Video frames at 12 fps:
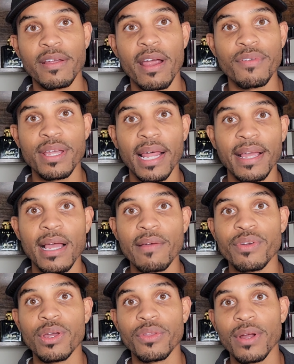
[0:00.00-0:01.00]
every
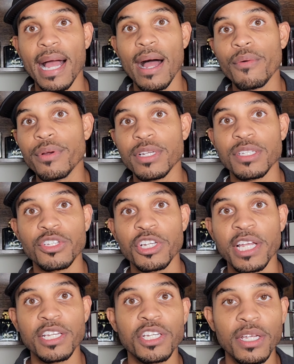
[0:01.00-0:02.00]
other hour is
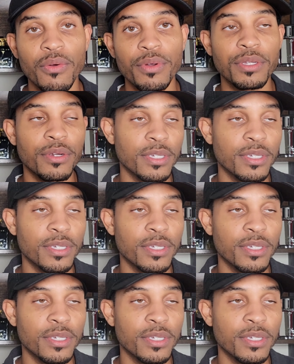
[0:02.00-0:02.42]
changing on your